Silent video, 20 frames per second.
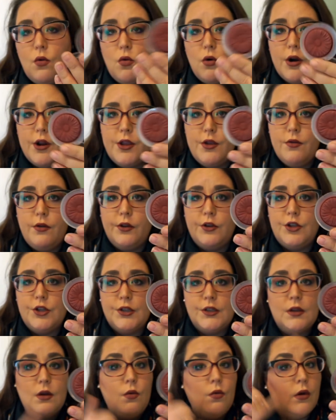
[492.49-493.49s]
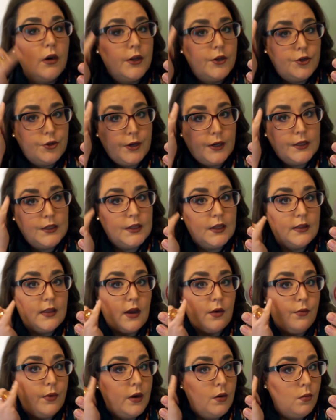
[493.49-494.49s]
Or you could just go on and translate
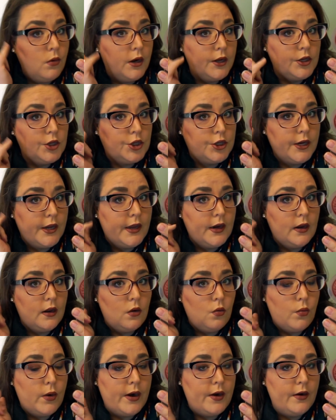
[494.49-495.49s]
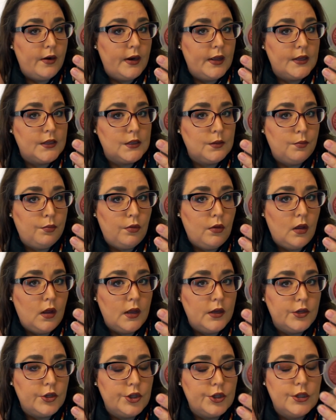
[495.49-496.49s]
that rewind shade and wear it as a
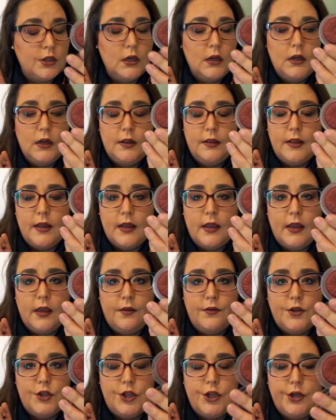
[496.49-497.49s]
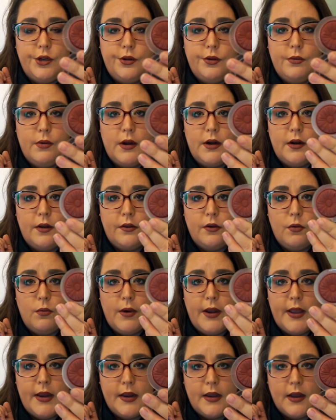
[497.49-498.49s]
blush. That gives you another
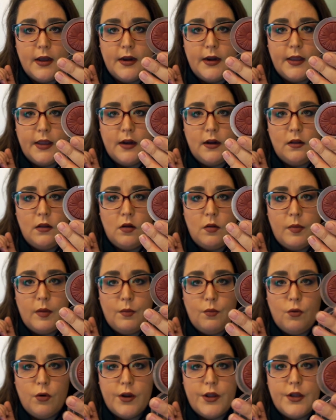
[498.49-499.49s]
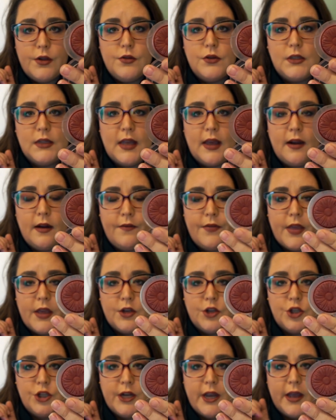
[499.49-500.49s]
way to kind of get a little bit more use out of
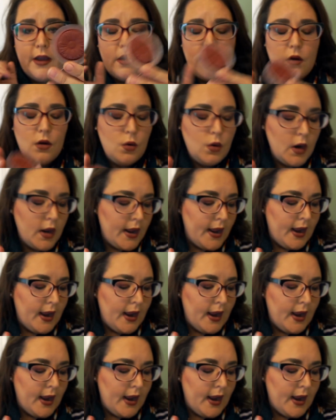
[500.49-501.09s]
that shadow.